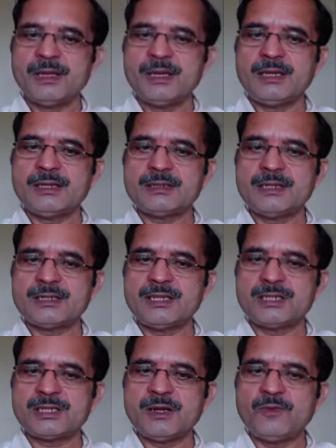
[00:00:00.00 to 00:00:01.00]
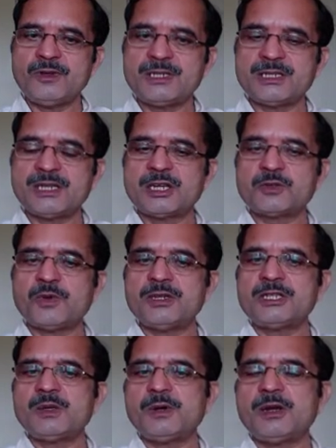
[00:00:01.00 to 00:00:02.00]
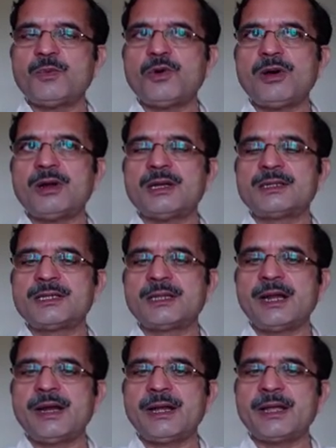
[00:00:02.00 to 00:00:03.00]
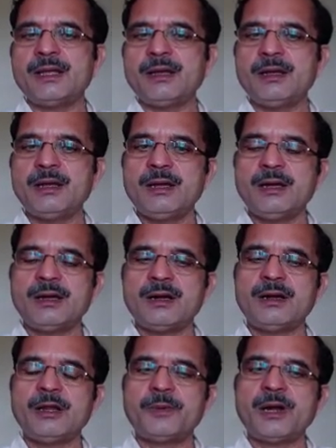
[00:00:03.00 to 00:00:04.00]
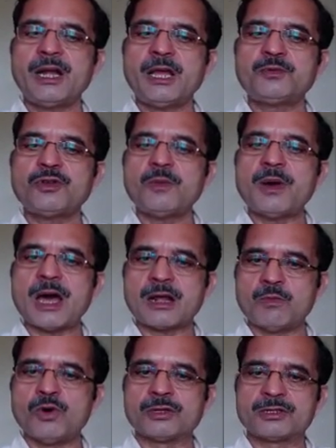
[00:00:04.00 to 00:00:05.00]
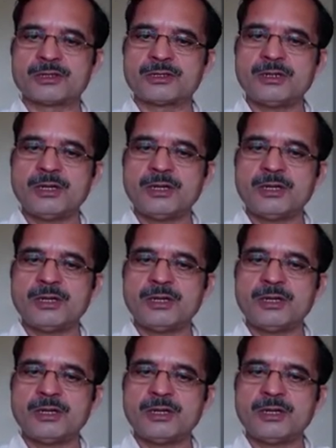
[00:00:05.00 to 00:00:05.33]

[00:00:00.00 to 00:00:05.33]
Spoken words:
is the system which is responsible for generating different types of hormones.